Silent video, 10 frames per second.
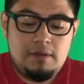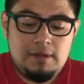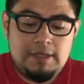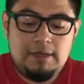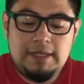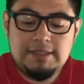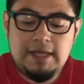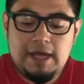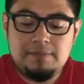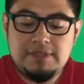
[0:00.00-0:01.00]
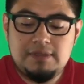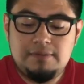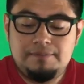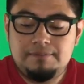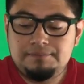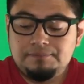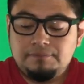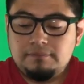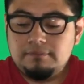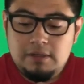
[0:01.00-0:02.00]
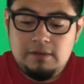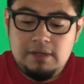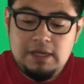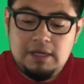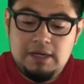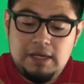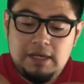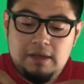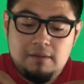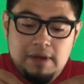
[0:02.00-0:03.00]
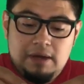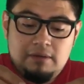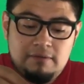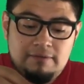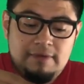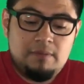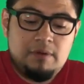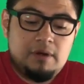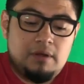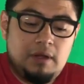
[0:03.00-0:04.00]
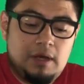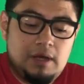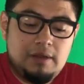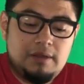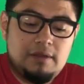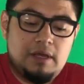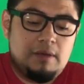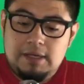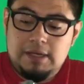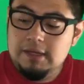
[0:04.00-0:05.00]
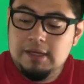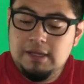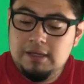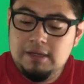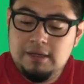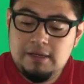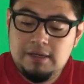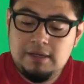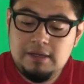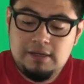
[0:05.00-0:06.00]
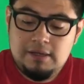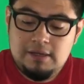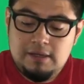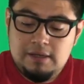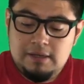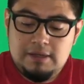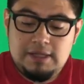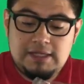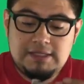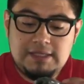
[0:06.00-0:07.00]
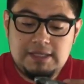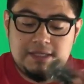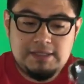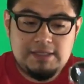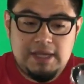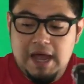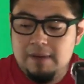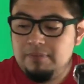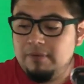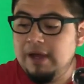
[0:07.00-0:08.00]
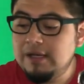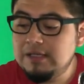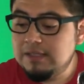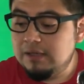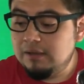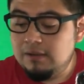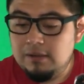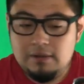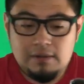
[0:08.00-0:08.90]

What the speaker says: lens caps. You get a microfiber cloth, and then this is the apparatus that it'll